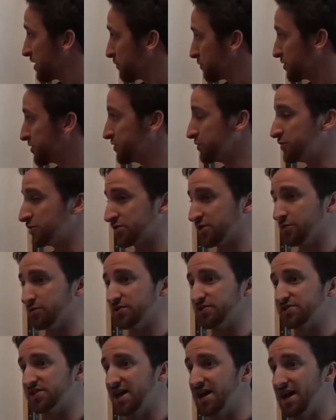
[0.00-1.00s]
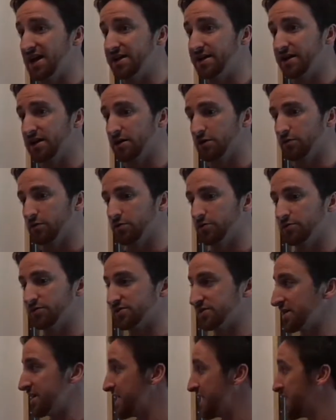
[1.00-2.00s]
reduce their design
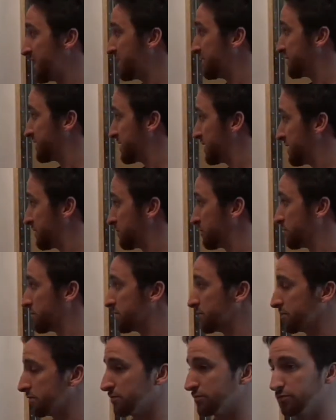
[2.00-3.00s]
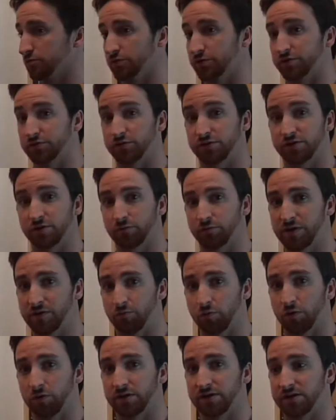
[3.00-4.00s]
errors and reduce their
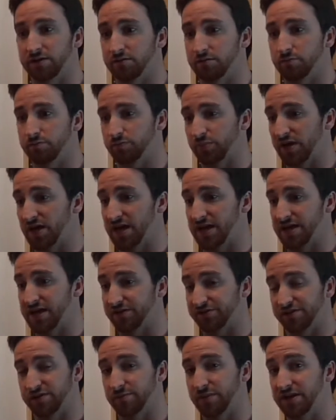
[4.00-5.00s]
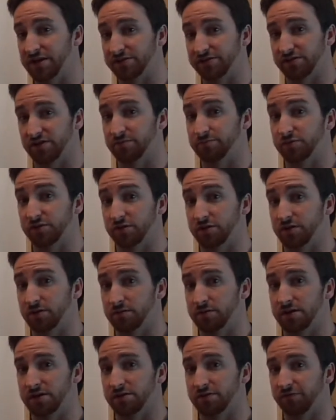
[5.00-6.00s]
rework by estimates up to
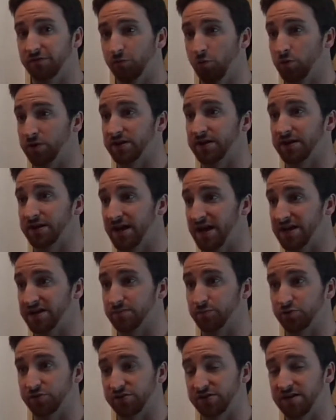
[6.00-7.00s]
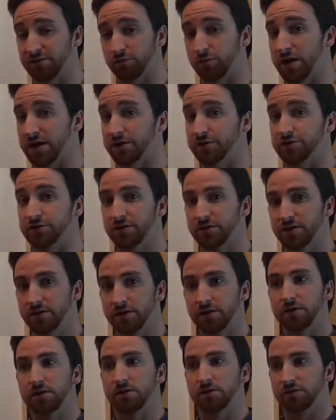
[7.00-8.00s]
in the 40 to 90% range.
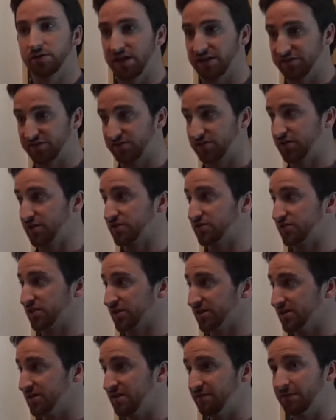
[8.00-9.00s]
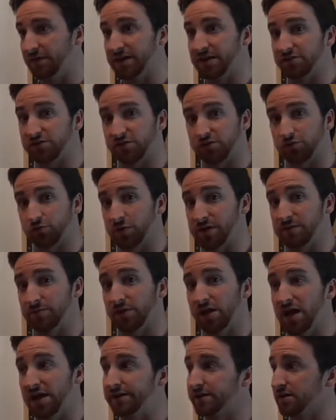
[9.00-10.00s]
That's a significant
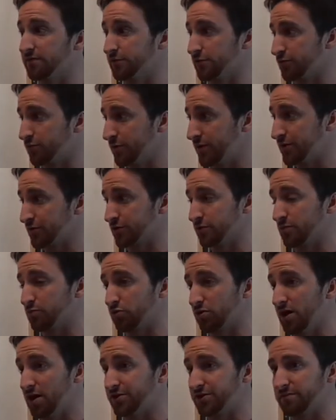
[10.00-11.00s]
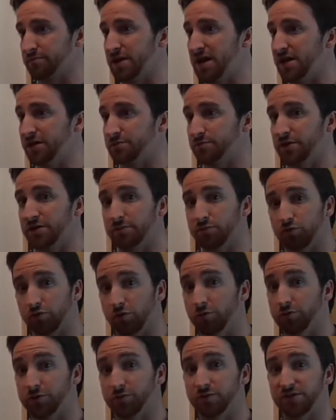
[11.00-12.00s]
streamlining of the traditional project management
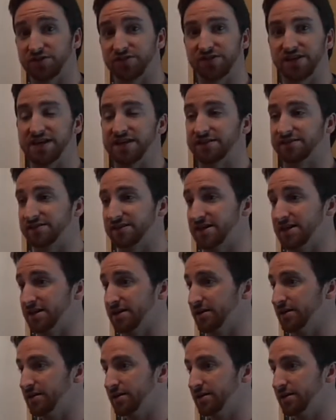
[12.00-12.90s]
approach, which takes in